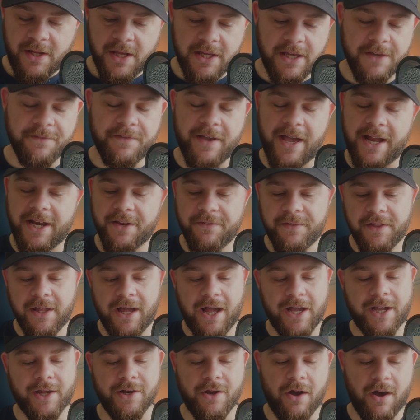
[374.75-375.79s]
if anything
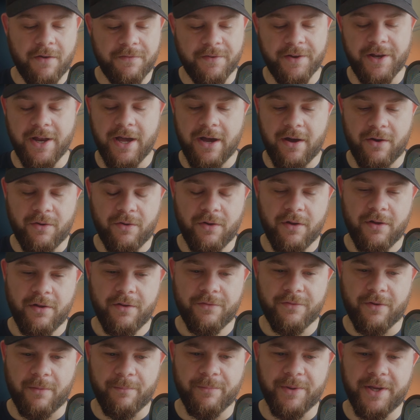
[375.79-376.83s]
I can offer now
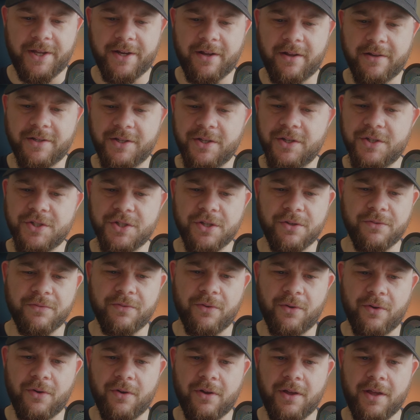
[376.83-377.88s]
from being on YouTube
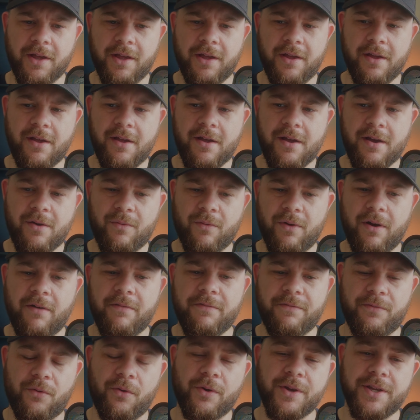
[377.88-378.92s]
for what
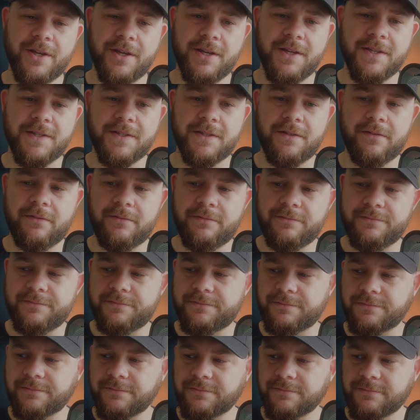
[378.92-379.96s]
four years,
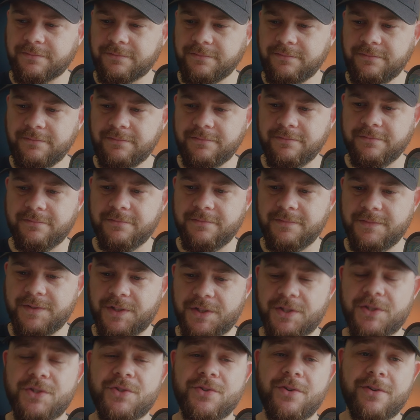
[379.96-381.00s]
the
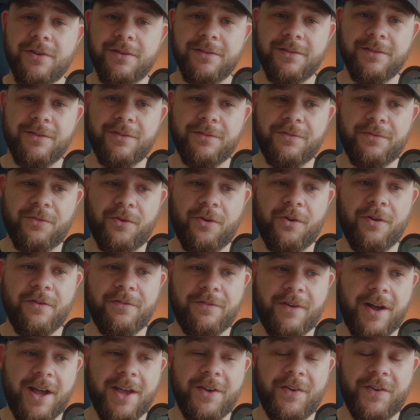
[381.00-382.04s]
struggle four
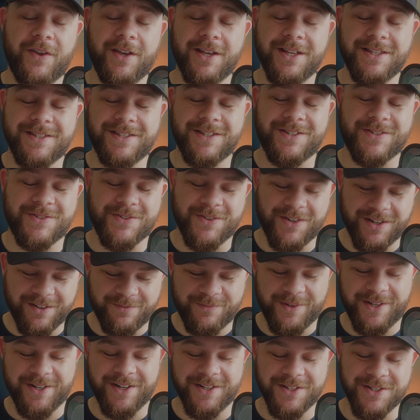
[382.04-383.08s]
five years the struggle of
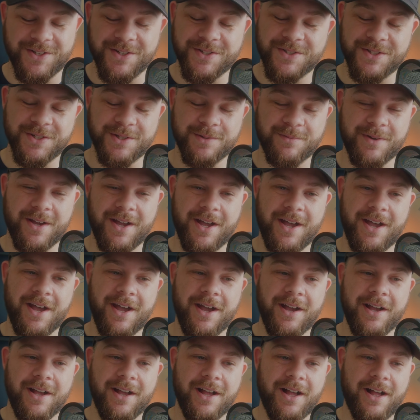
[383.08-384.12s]
being on YouTube,
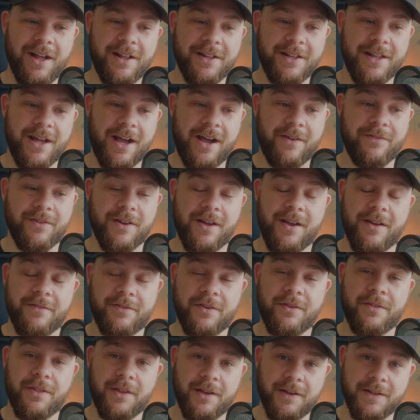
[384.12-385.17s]
uh, I've learned a
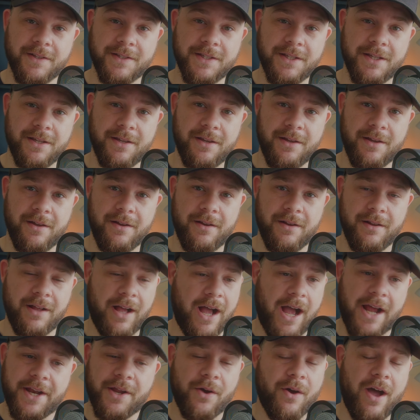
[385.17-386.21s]
few things.
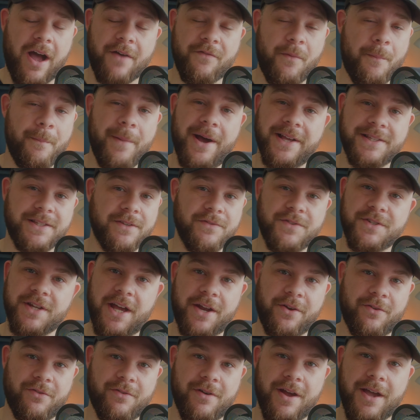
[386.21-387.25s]
I don't have a massive
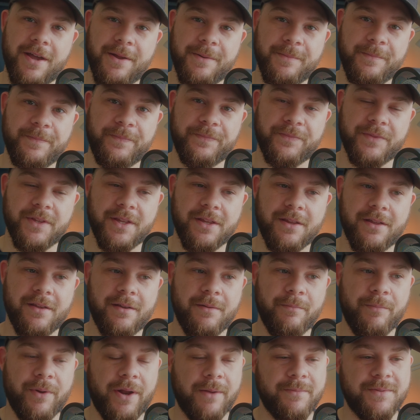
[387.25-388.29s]
channel, right?
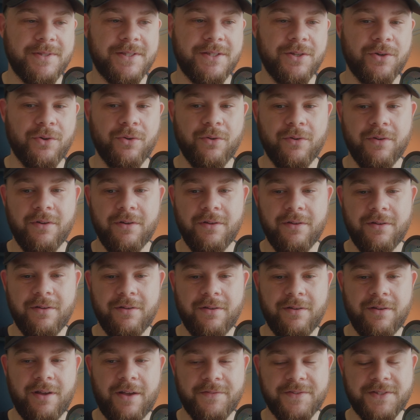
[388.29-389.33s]
But I'm still
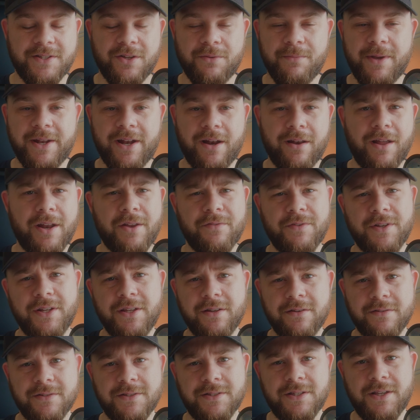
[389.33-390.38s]
I've still made a lot of
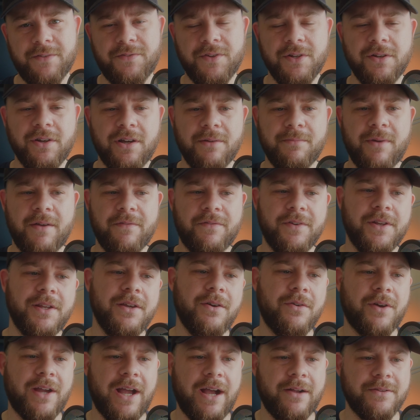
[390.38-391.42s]
videos. If you look at my
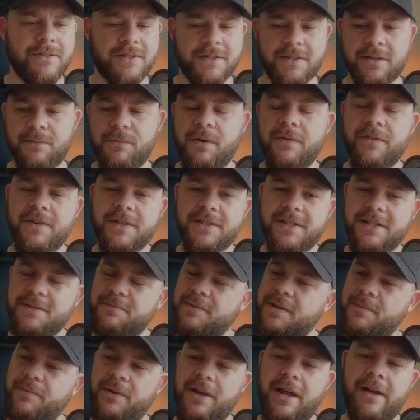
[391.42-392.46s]
video count to some others, there's
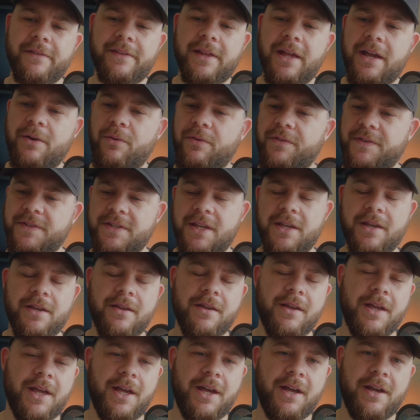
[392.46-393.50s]
people out there who say
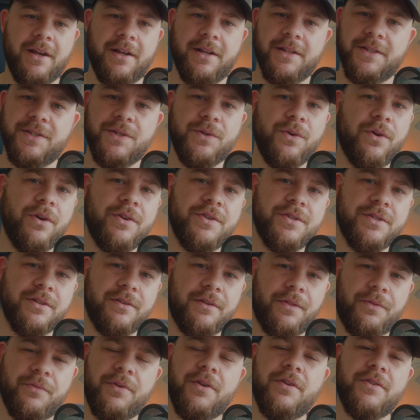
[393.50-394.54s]
200,
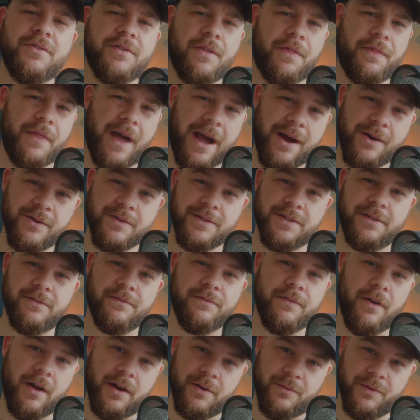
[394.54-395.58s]
300,000
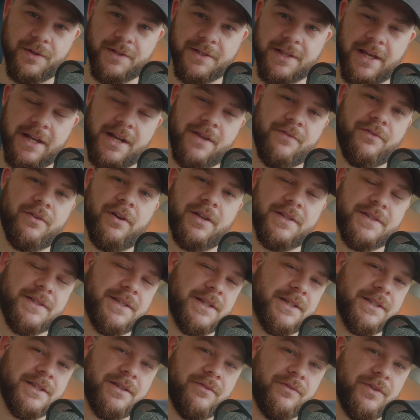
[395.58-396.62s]
followers and they've got
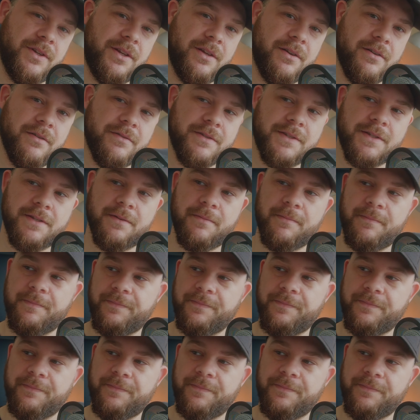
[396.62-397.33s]
60 videos.